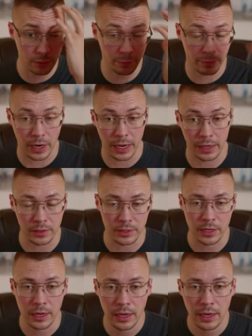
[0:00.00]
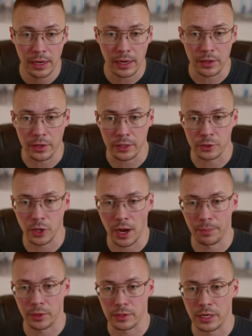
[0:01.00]
files and you could
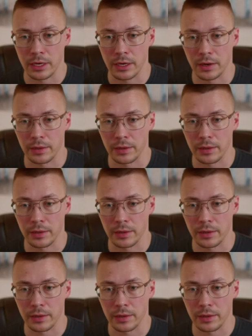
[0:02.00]
drop those in here.